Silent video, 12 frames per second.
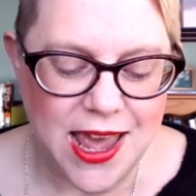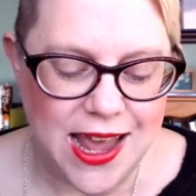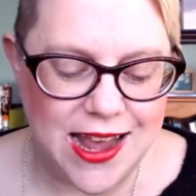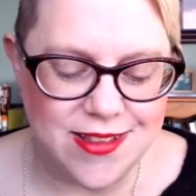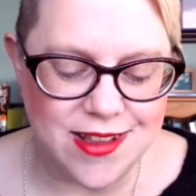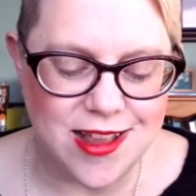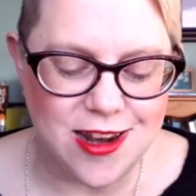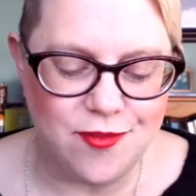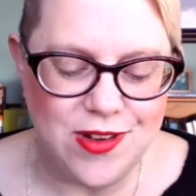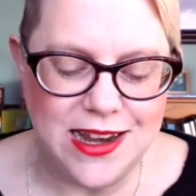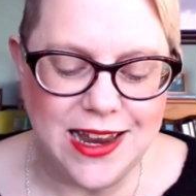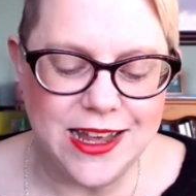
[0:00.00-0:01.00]
is the
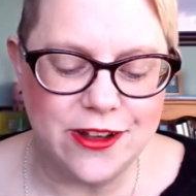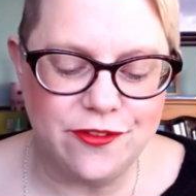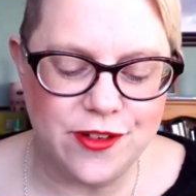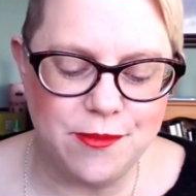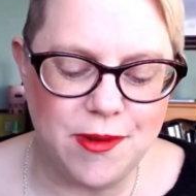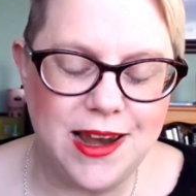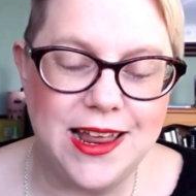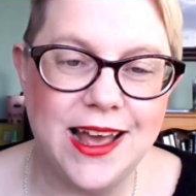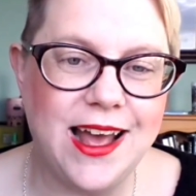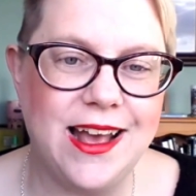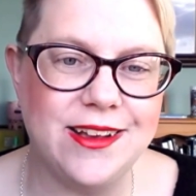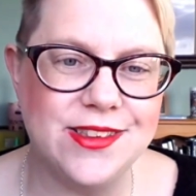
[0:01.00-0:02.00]
lovely Leah from
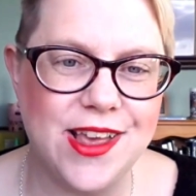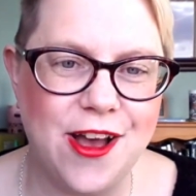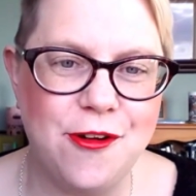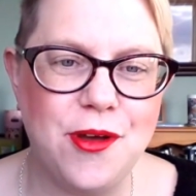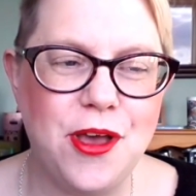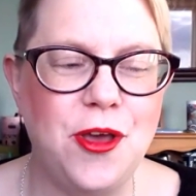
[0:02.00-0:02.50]
Leah XL,